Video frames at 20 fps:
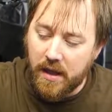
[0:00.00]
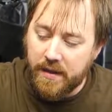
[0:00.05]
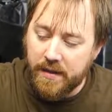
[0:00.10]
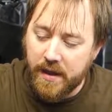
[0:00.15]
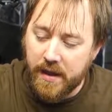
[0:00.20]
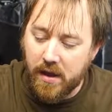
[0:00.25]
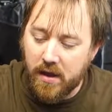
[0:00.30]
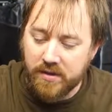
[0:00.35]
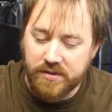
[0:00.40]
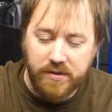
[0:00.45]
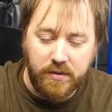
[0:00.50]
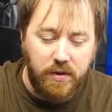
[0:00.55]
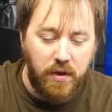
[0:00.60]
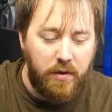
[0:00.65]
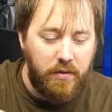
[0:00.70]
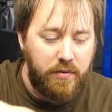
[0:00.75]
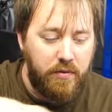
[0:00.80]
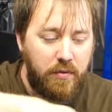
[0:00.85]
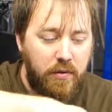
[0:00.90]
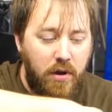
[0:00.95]
They also
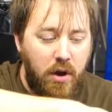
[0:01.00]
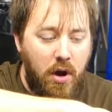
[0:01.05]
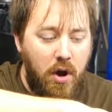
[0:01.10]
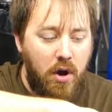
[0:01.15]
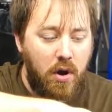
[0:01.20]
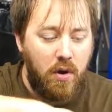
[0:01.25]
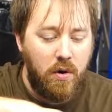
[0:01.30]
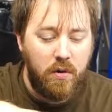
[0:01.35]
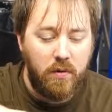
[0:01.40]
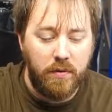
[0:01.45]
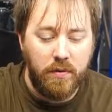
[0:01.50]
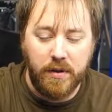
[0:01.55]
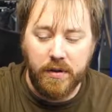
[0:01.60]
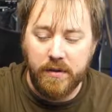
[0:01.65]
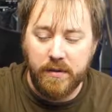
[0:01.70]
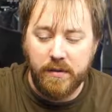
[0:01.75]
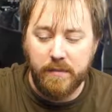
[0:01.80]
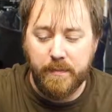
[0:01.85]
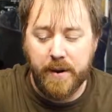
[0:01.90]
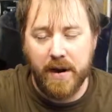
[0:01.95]
go through and hone
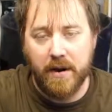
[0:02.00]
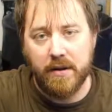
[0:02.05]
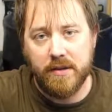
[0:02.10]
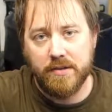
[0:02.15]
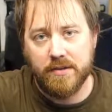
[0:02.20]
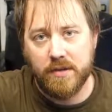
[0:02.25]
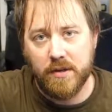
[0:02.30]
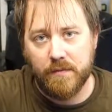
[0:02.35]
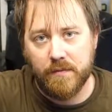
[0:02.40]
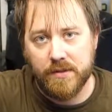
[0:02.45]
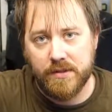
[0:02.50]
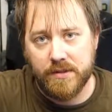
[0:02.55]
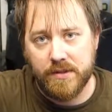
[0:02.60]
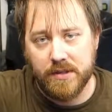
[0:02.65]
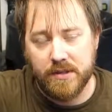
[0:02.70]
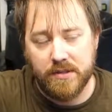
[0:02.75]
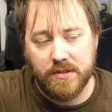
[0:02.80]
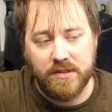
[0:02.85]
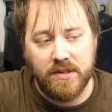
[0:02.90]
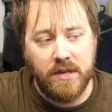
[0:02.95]
the bearing
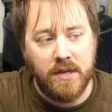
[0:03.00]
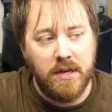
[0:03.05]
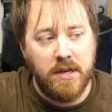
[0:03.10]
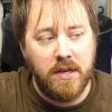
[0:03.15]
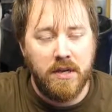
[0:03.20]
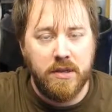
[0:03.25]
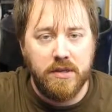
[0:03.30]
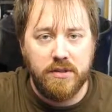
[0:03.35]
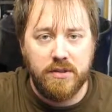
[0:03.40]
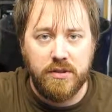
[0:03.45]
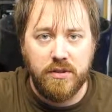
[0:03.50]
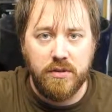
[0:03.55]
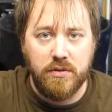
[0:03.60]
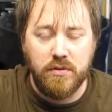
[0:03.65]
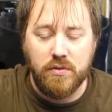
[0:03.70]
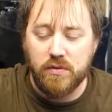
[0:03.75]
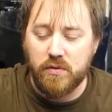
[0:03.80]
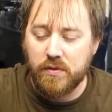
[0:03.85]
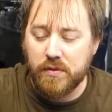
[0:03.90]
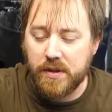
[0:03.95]
surfaces
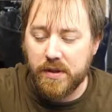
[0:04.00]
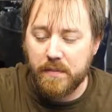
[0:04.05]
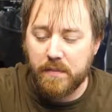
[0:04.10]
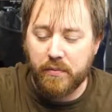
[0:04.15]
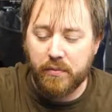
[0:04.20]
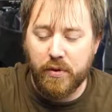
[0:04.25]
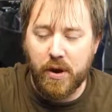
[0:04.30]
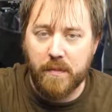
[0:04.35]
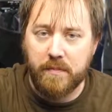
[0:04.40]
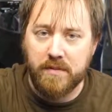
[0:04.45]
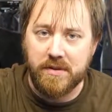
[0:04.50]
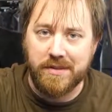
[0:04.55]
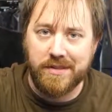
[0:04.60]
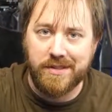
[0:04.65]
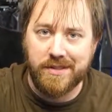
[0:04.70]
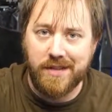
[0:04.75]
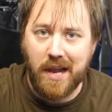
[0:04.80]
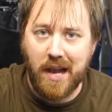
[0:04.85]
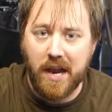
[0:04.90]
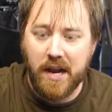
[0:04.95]
to the proper
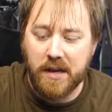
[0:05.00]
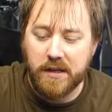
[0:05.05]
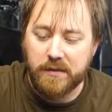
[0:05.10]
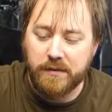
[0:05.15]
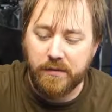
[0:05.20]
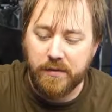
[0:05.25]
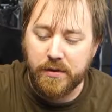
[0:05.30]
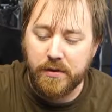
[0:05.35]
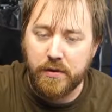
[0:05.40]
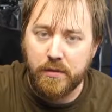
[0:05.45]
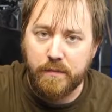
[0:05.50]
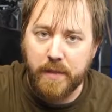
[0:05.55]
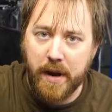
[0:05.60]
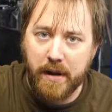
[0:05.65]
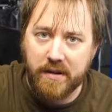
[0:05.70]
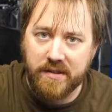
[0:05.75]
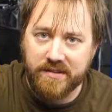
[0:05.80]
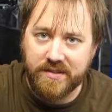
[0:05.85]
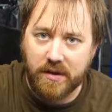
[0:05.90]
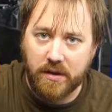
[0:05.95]
size for the new
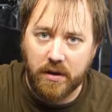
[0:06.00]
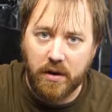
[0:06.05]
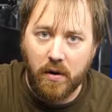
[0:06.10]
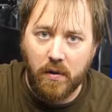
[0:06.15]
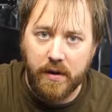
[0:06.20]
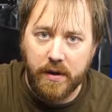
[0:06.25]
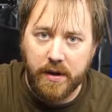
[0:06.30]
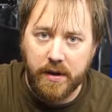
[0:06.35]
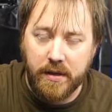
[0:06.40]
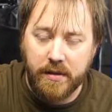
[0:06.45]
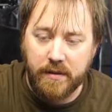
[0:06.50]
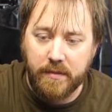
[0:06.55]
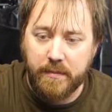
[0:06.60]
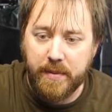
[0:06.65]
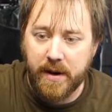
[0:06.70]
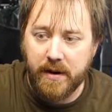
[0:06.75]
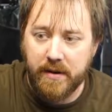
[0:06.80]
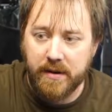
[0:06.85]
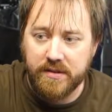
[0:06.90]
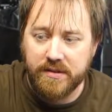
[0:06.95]
bearings that are going in. The
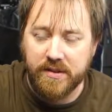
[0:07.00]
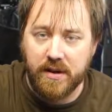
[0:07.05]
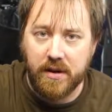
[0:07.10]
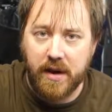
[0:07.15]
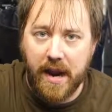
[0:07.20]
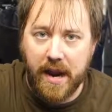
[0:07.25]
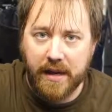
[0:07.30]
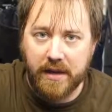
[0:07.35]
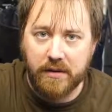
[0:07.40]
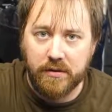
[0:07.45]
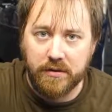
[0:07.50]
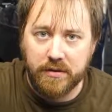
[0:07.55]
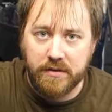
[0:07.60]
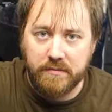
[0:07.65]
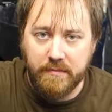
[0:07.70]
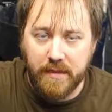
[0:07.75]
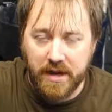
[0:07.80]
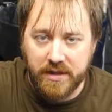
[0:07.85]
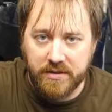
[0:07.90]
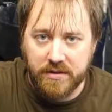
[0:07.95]
bearings are accurately
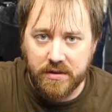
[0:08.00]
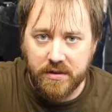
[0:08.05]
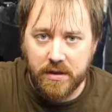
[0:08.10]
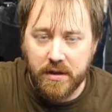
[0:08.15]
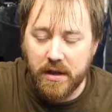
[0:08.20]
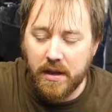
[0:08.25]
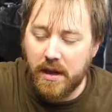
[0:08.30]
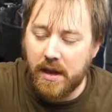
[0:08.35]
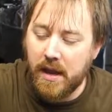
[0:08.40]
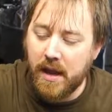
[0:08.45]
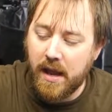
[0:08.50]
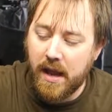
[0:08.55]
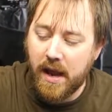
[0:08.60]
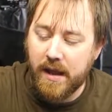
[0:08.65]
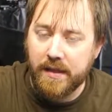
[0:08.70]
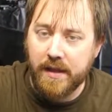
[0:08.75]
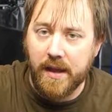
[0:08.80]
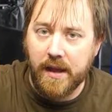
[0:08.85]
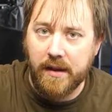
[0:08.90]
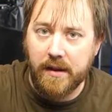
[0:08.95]
measured,
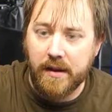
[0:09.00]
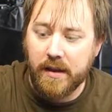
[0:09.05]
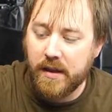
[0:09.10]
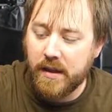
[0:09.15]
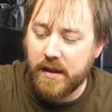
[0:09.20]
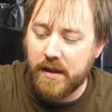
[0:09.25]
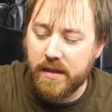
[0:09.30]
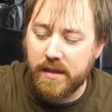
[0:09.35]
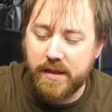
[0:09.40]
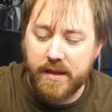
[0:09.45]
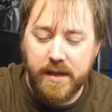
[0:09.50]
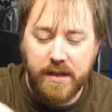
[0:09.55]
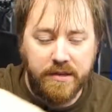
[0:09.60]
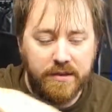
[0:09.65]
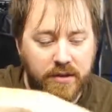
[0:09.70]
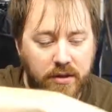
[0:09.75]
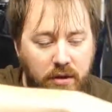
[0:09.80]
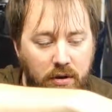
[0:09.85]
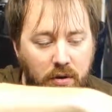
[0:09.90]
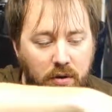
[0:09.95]
and then
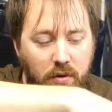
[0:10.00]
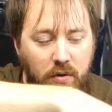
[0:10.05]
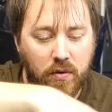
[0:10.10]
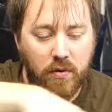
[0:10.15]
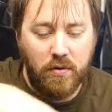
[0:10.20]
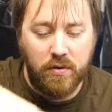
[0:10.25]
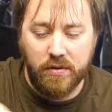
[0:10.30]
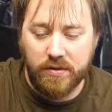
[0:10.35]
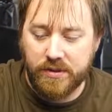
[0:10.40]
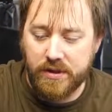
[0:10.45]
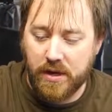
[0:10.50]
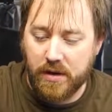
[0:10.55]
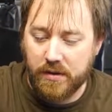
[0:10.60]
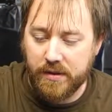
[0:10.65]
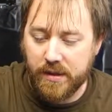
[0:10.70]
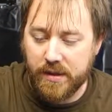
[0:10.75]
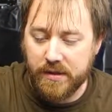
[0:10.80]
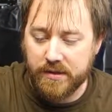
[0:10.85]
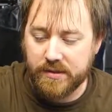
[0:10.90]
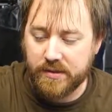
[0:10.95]
these holes here,
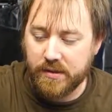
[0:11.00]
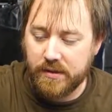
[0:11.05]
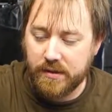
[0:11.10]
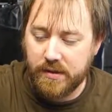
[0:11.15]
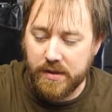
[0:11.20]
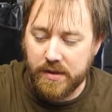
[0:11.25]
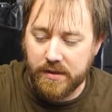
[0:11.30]
these